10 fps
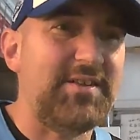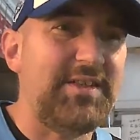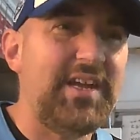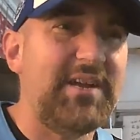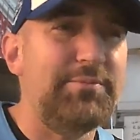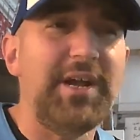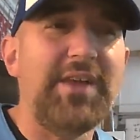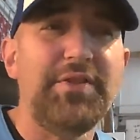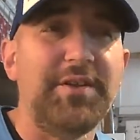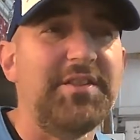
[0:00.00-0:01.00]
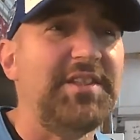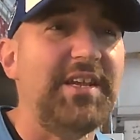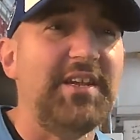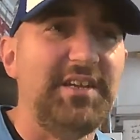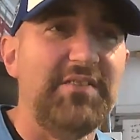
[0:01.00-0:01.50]
thing, but I thought that they
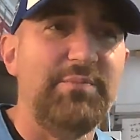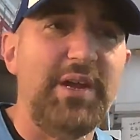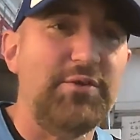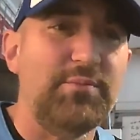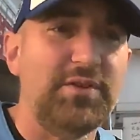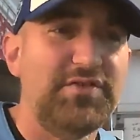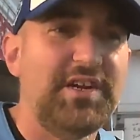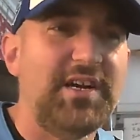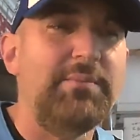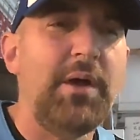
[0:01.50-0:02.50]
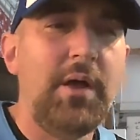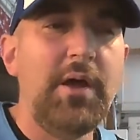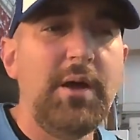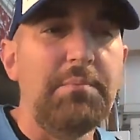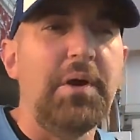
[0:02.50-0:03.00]
didn't give Baker much time.
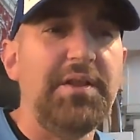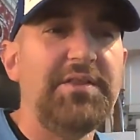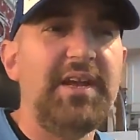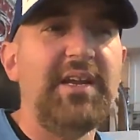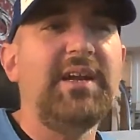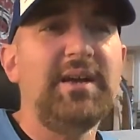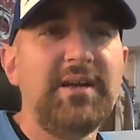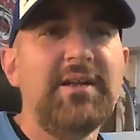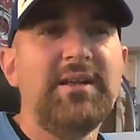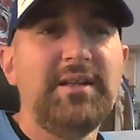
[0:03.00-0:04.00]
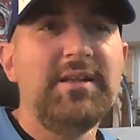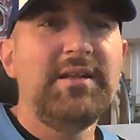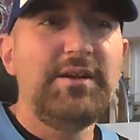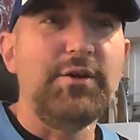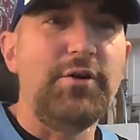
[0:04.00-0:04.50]
But they,
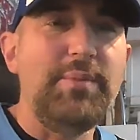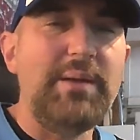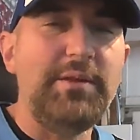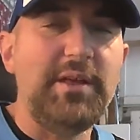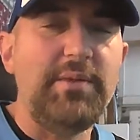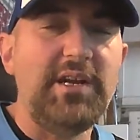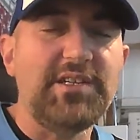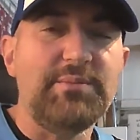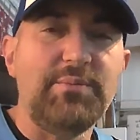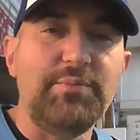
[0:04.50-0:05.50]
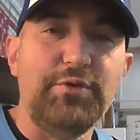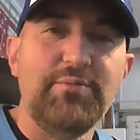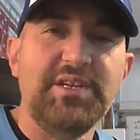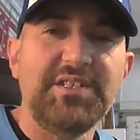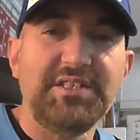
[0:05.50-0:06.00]
maybe they made some
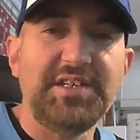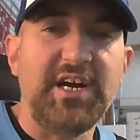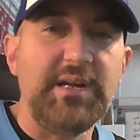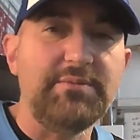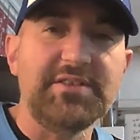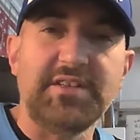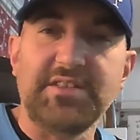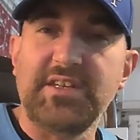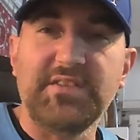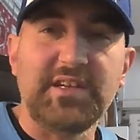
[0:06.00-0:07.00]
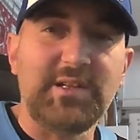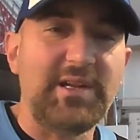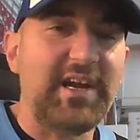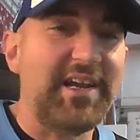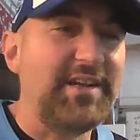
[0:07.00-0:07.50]
improvements in time
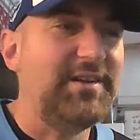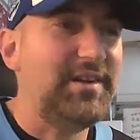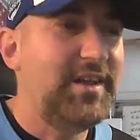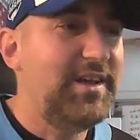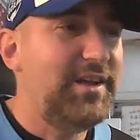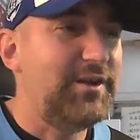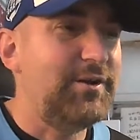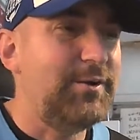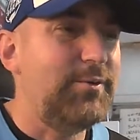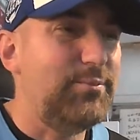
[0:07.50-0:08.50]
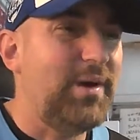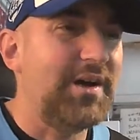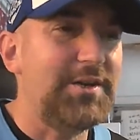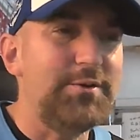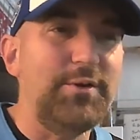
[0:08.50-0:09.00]
statistically. I didn't,
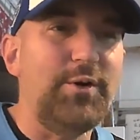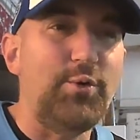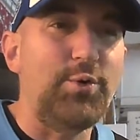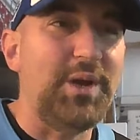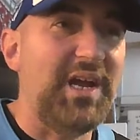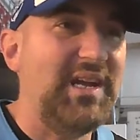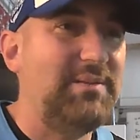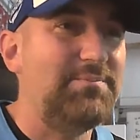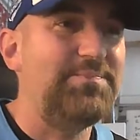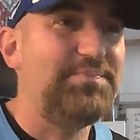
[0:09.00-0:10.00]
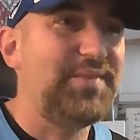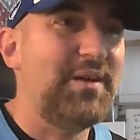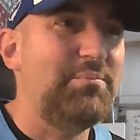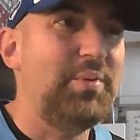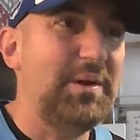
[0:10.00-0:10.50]
monitor the whole game,
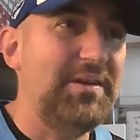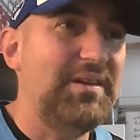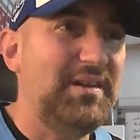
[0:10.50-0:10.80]
but,